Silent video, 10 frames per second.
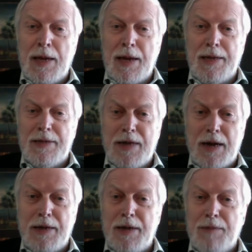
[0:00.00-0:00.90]
an
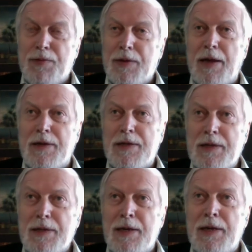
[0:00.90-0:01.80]
exciting and
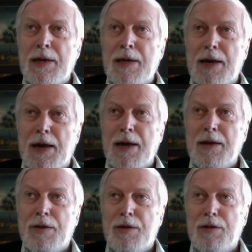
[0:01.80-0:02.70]
potentially uh,
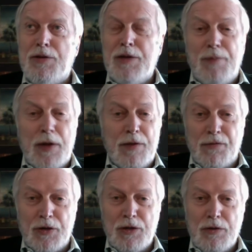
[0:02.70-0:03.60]
hugely
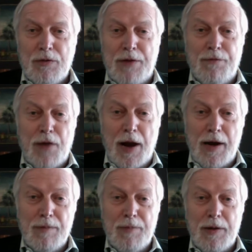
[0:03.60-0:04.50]
beneficial
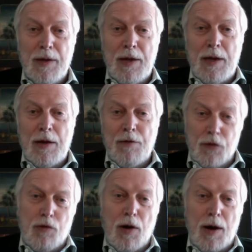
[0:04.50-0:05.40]
environment for
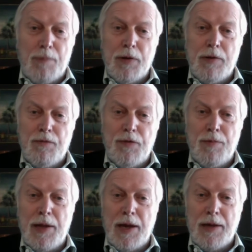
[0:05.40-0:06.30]
cooperative
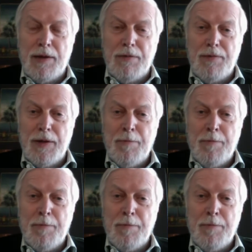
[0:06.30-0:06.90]
human activity.